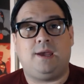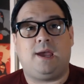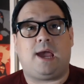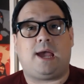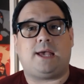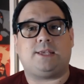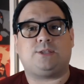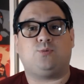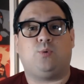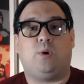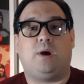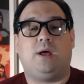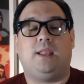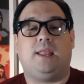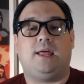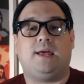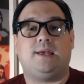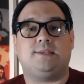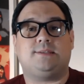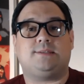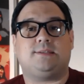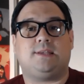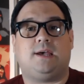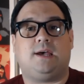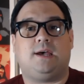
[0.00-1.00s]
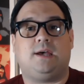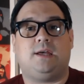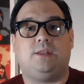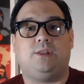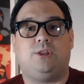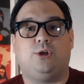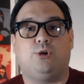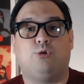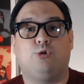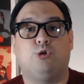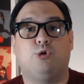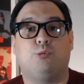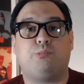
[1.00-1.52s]
as well as
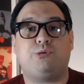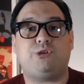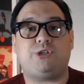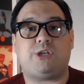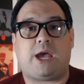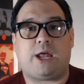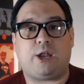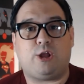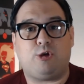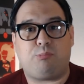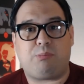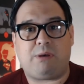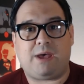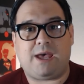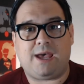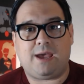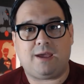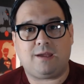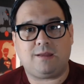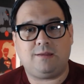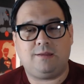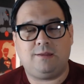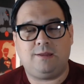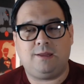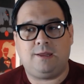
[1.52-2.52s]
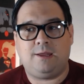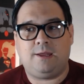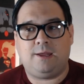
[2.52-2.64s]
the group Shadow Pact.